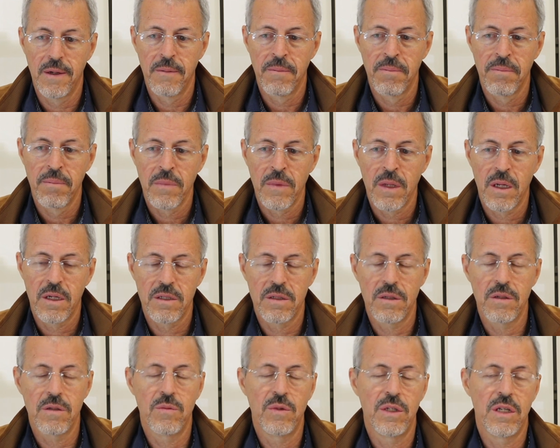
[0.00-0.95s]

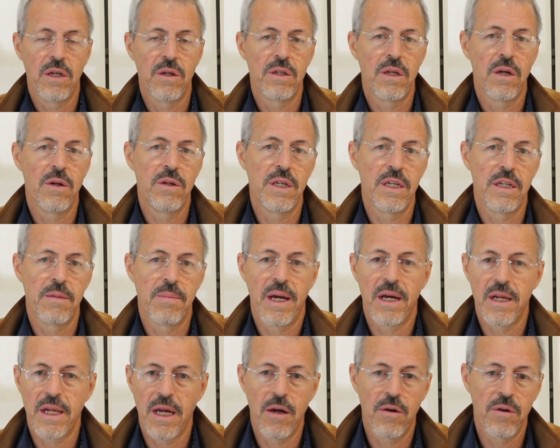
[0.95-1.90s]
certainly we don't know yet
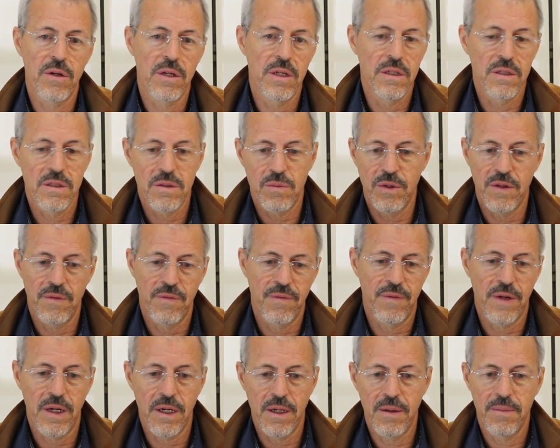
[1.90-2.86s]
about how it is with
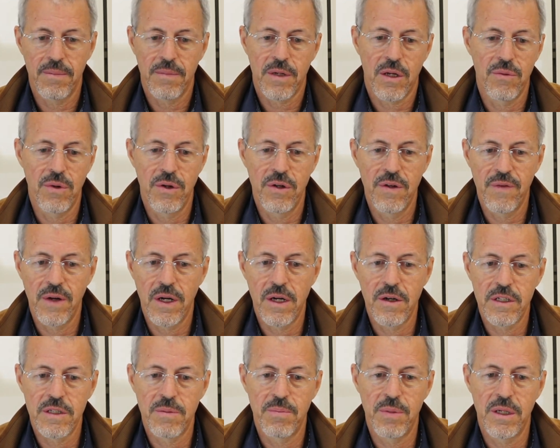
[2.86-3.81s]

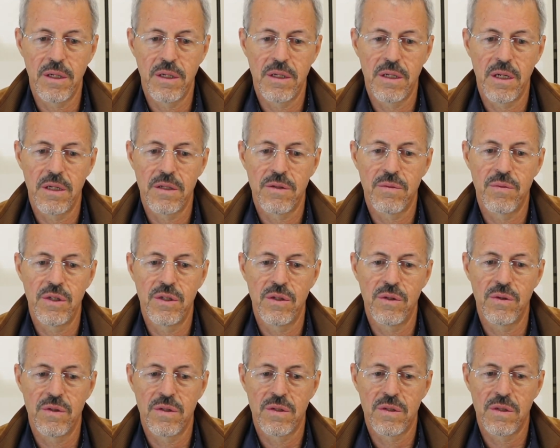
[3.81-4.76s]
coronavirus, but it does
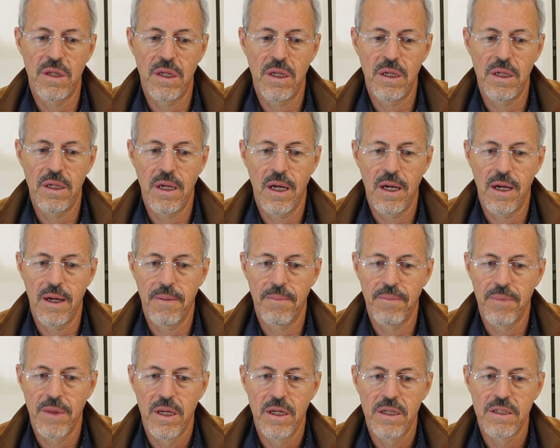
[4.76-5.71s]
reduce the
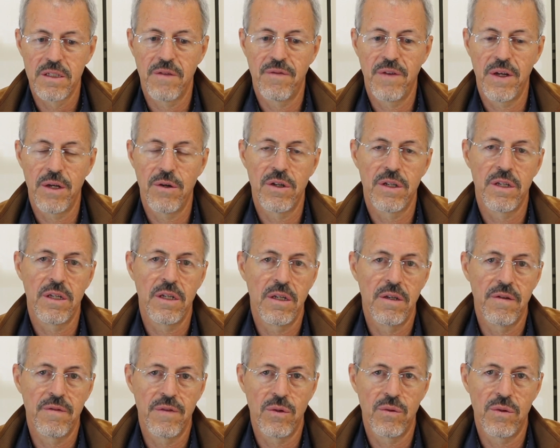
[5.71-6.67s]

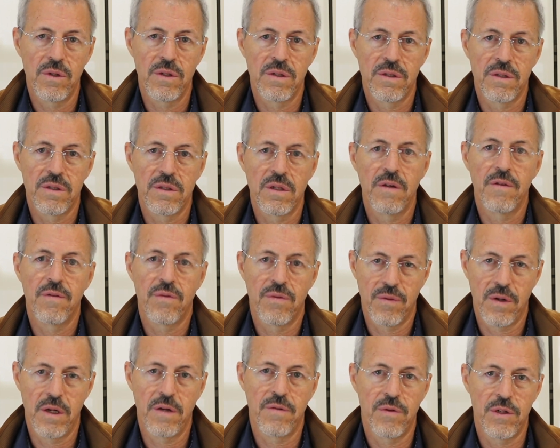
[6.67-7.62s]
severity of illness
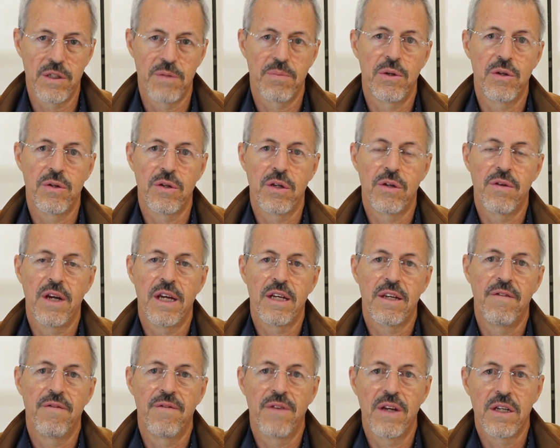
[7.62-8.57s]
of respiratory tract
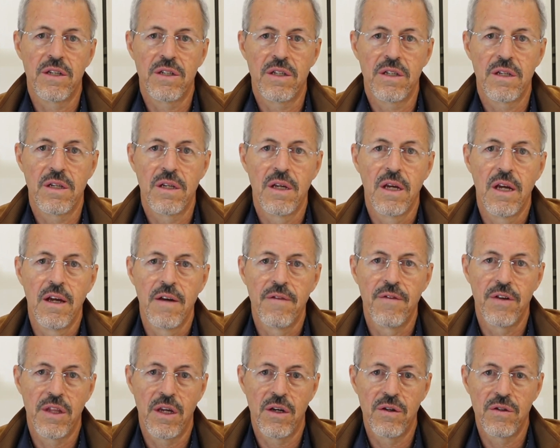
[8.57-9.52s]
infection
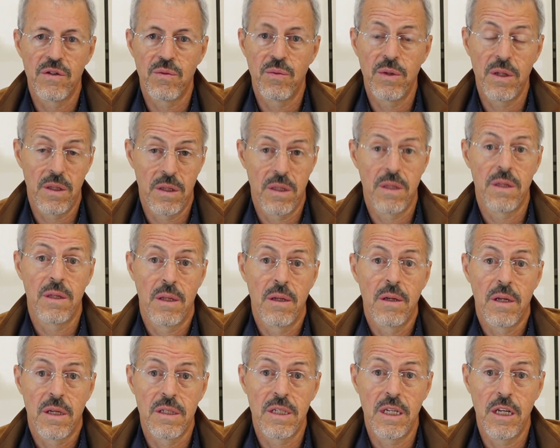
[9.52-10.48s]
for those with
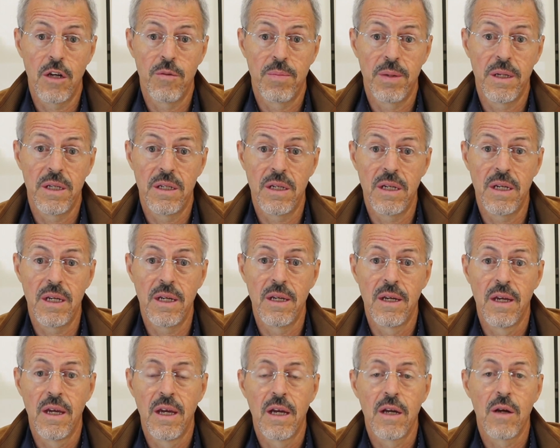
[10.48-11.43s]
COPD
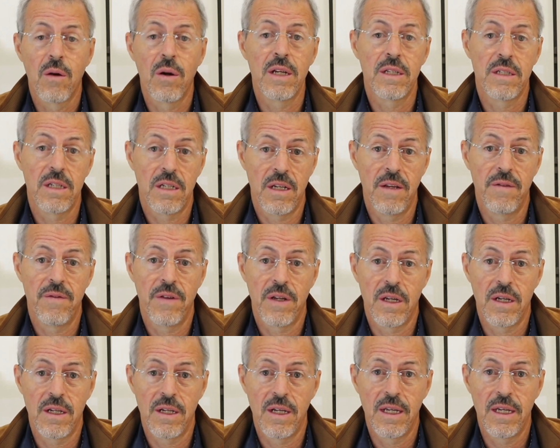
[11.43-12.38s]
quite
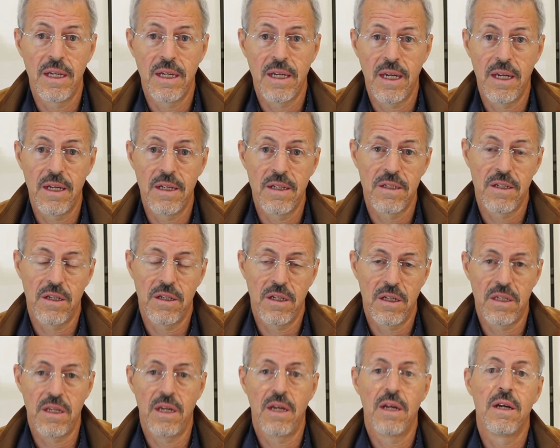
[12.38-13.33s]
significantly, again, so
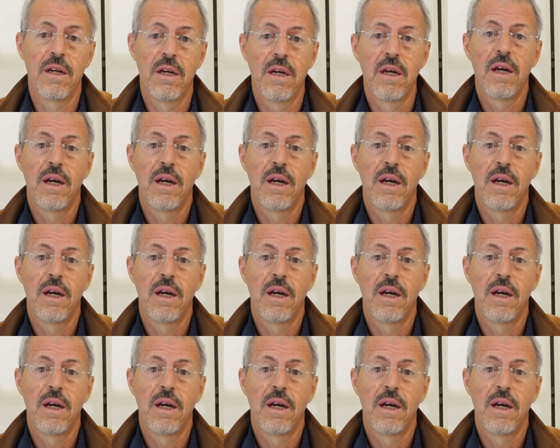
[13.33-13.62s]
that they're